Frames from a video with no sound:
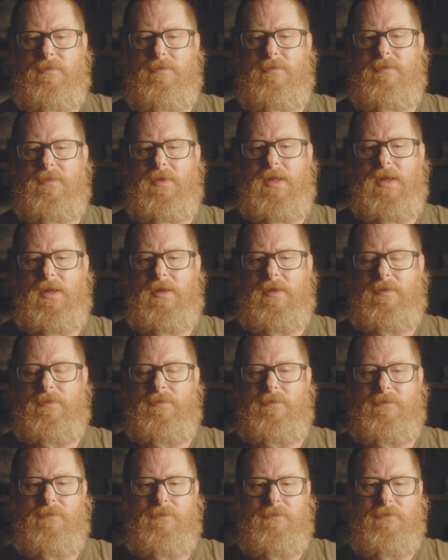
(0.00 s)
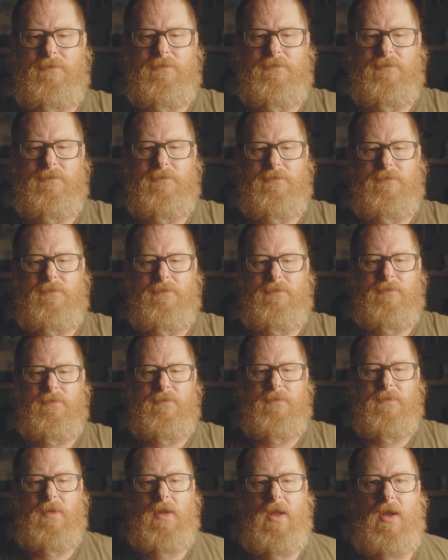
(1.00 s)
there.
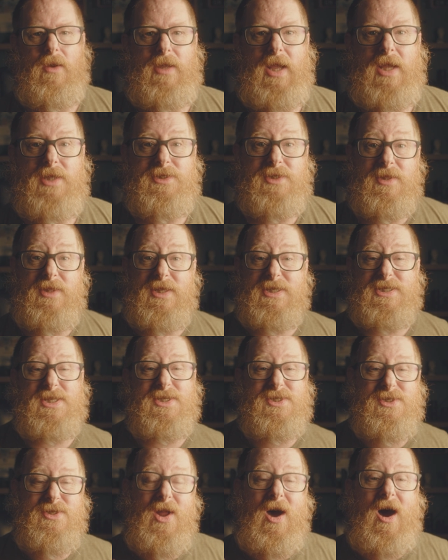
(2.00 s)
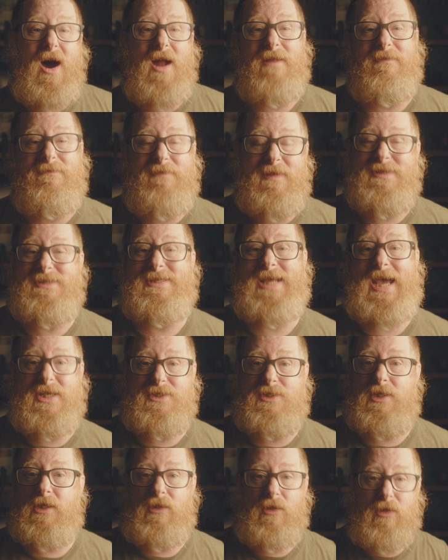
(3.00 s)
Okay, so this is not a
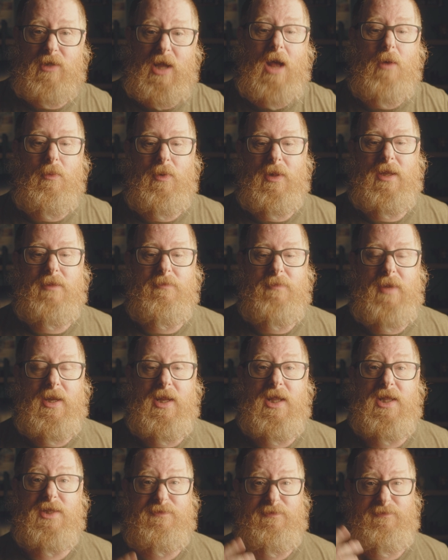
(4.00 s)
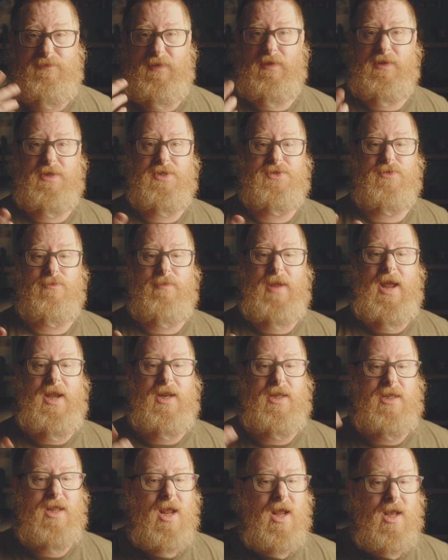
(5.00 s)
fantastic look. I will admit it. It's very
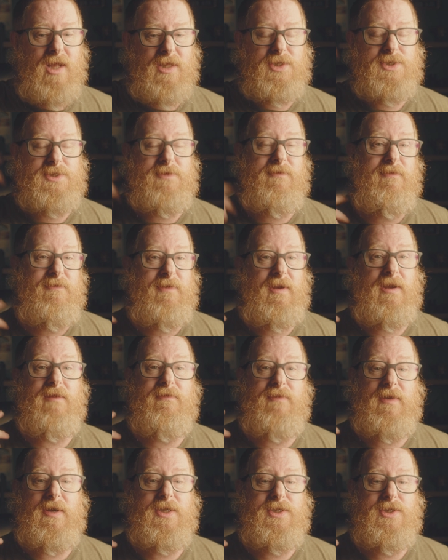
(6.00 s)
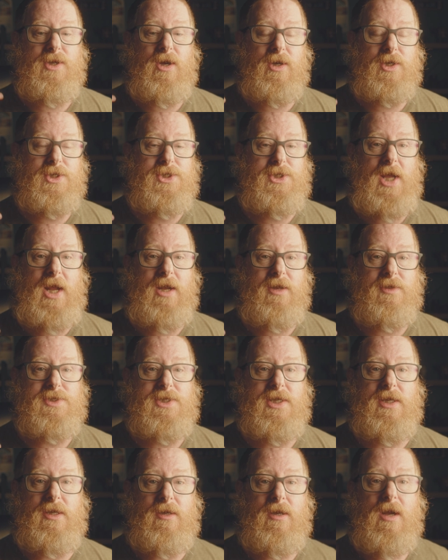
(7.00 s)
dramatic. There's some very dark shadows
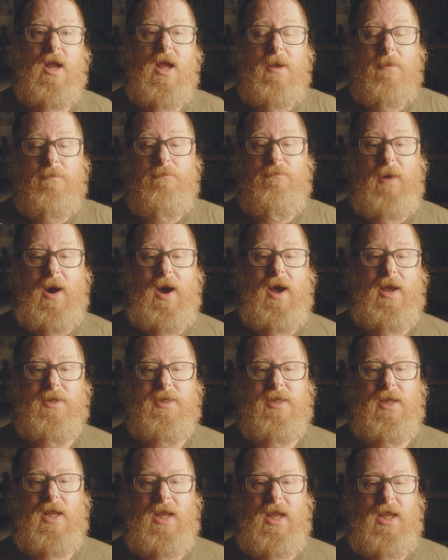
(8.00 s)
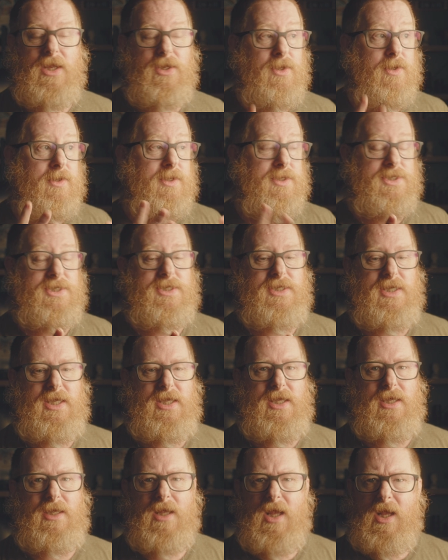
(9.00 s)
here. But you can
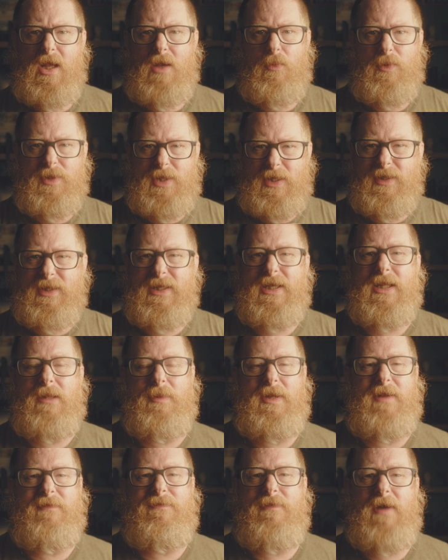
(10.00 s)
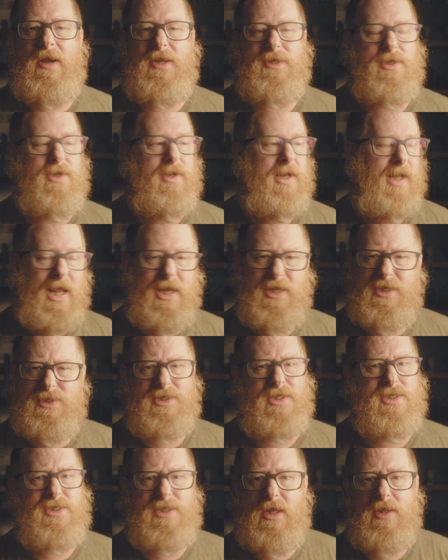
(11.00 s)
see with a little bit of fine tuning, and as
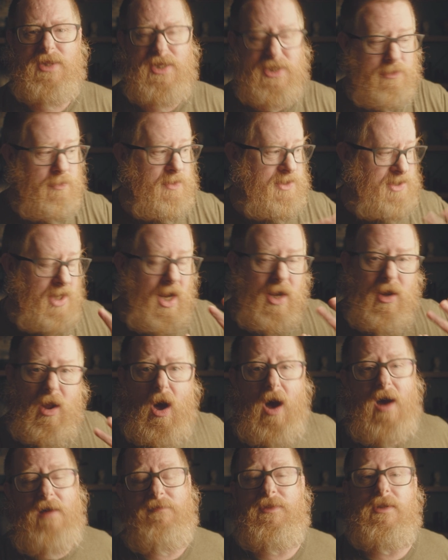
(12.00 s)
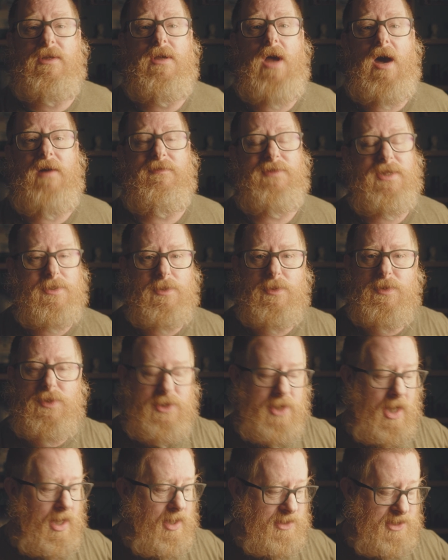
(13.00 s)
you can see, this was done off the cuff. This was
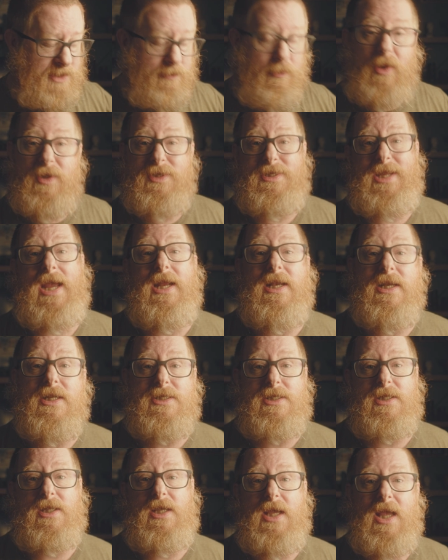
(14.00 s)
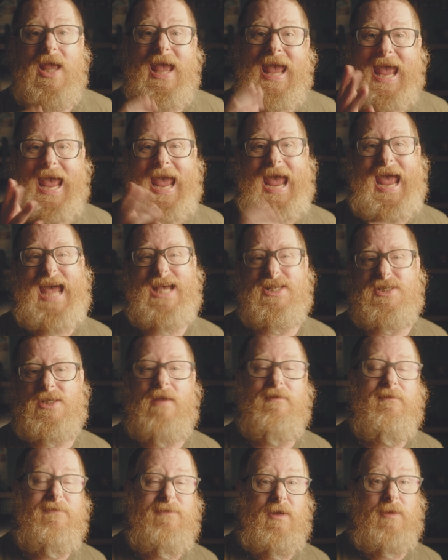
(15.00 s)
done spontaneously as
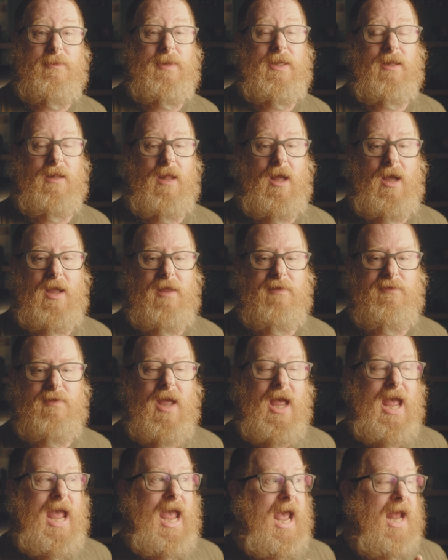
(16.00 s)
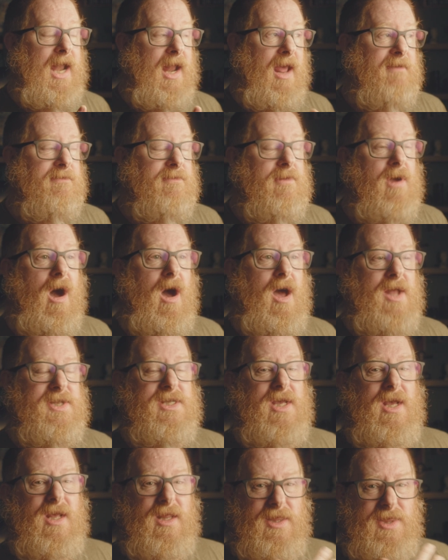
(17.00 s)
I'm filming live, and I've
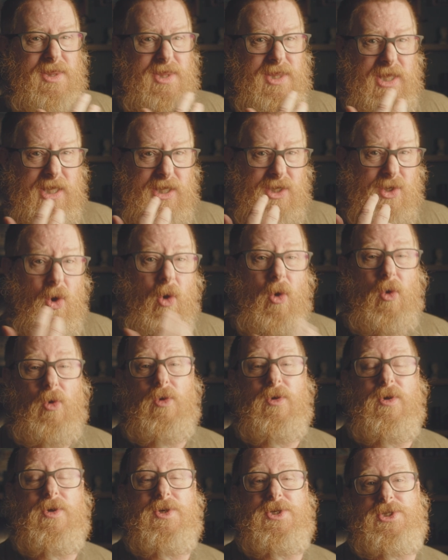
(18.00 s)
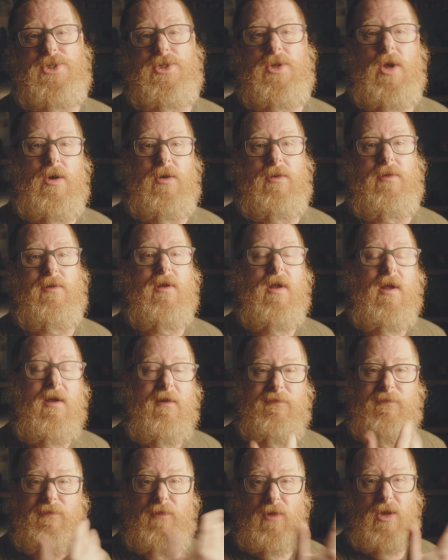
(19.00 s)
got the cornerstone
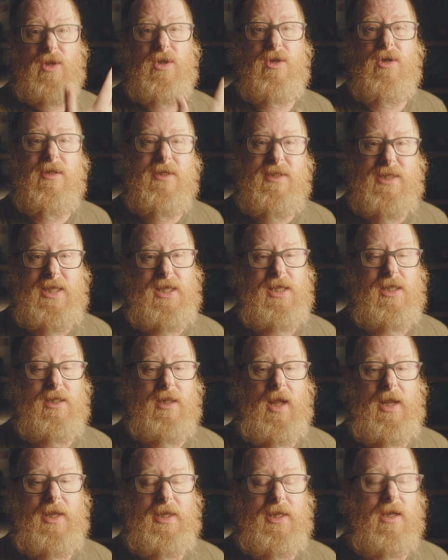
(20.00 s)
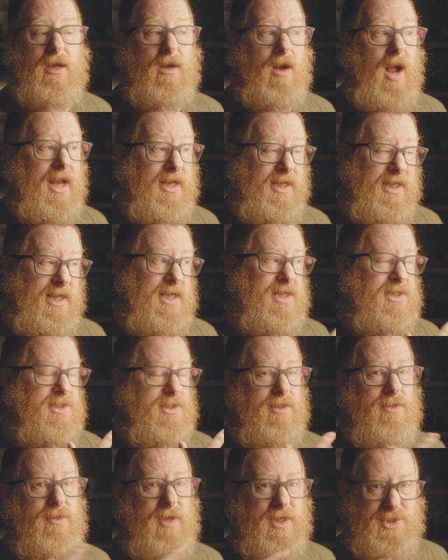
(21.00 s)
for a good key light here. I need
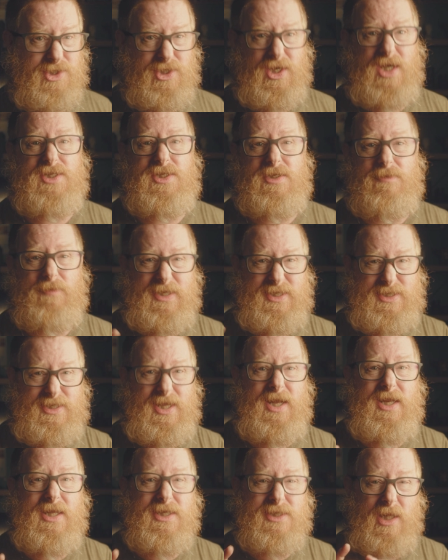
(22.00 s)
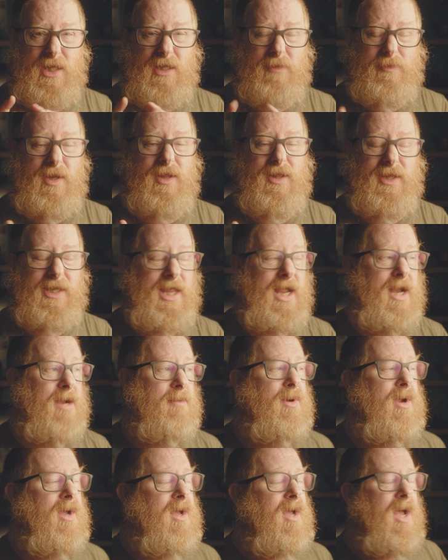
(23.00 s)
to adjust my settings a little bit on the
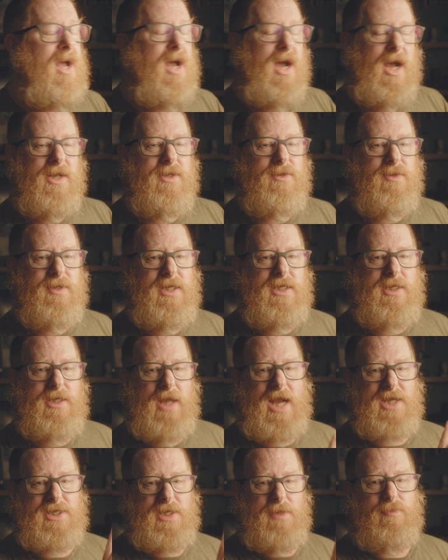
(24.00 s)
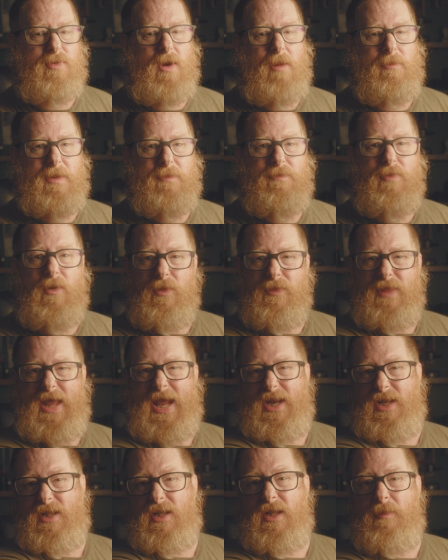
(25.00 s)
camera. I do need to actually probably pull
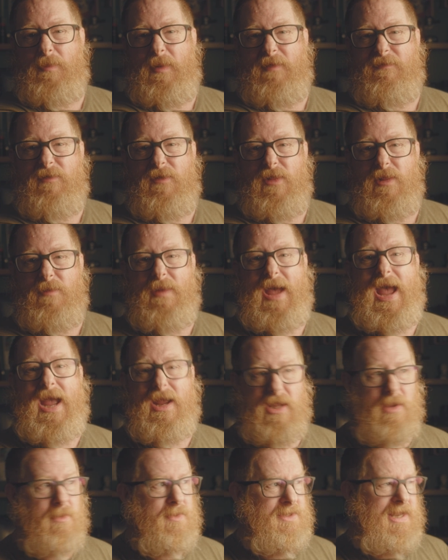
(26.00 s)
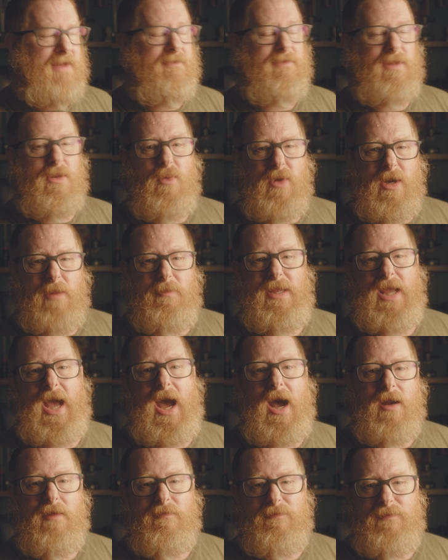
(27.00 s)
that a little bit further back. You would definitely want to be
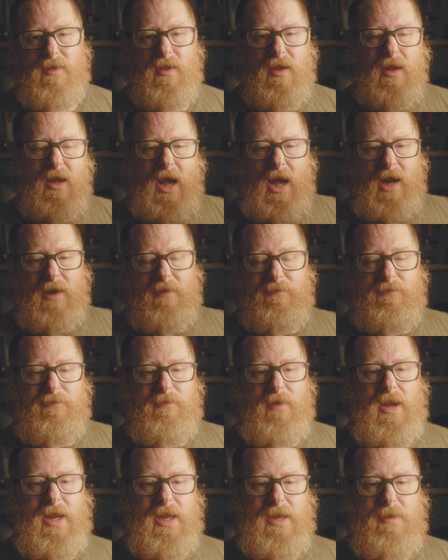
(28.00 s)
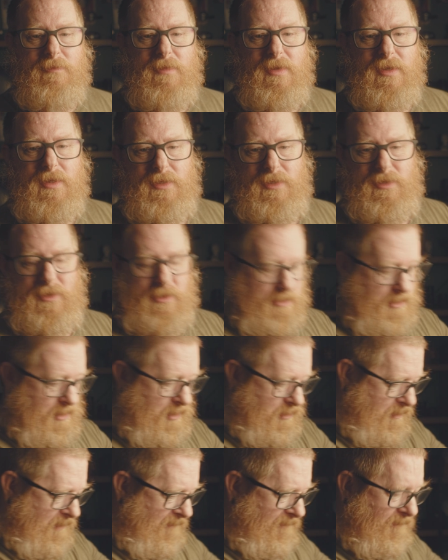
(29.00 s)
out of frame, a
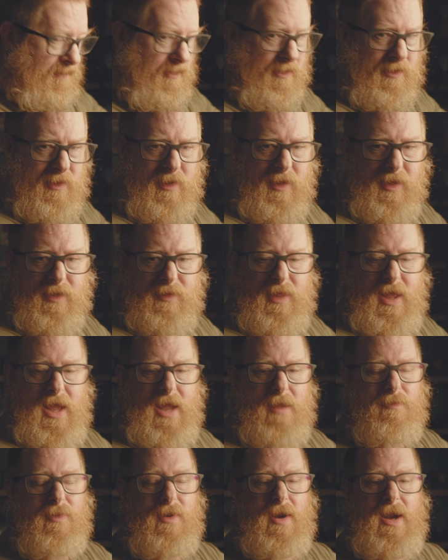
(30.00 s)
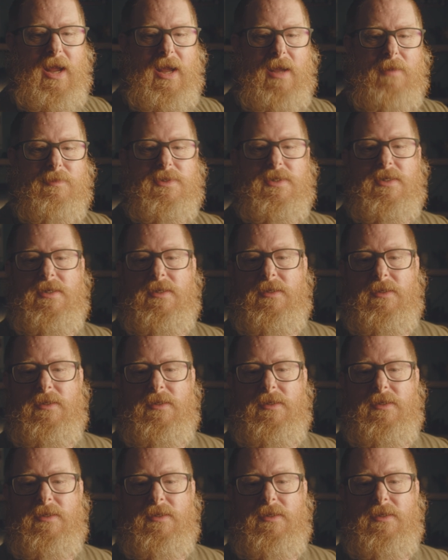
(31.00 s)
little bit further like that, perhaps.